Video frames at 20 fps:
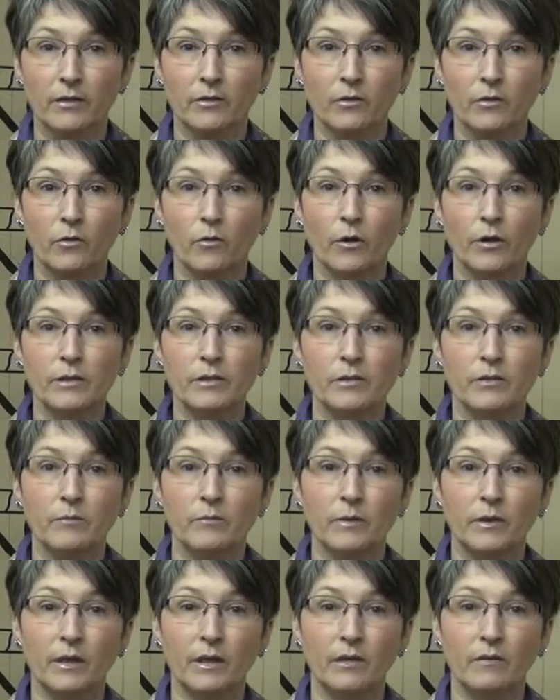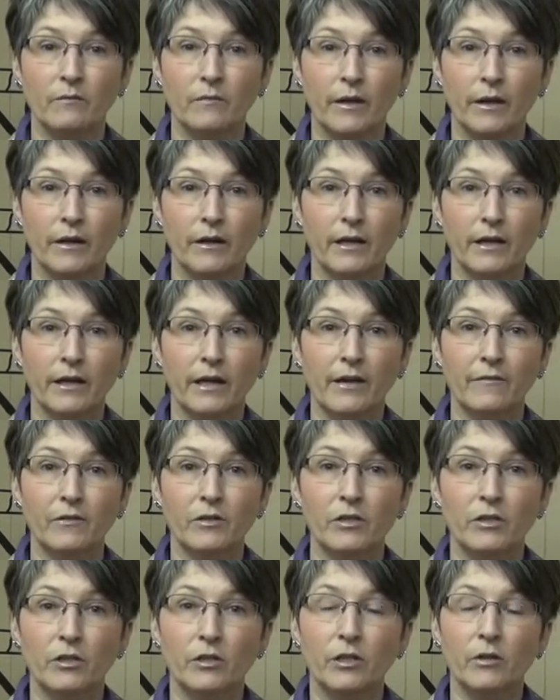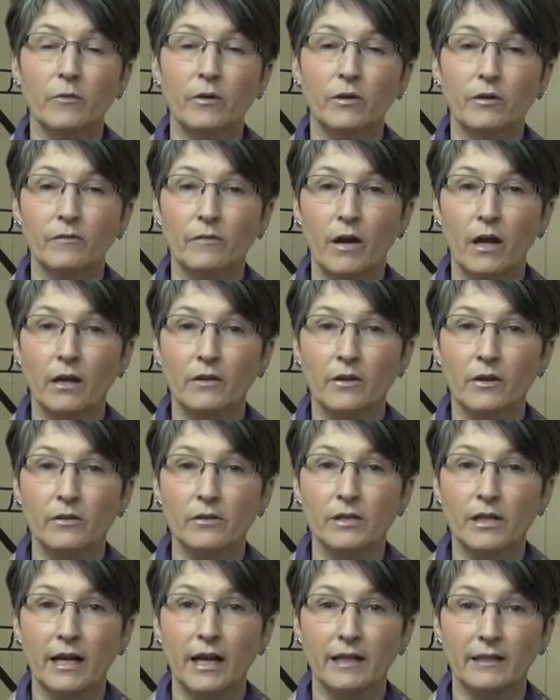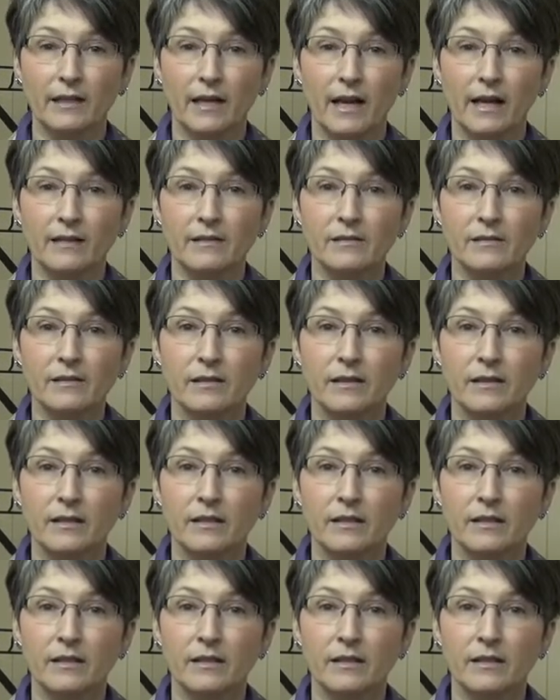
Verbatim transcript: They're going to be very heavy duty when you follow those guidelines.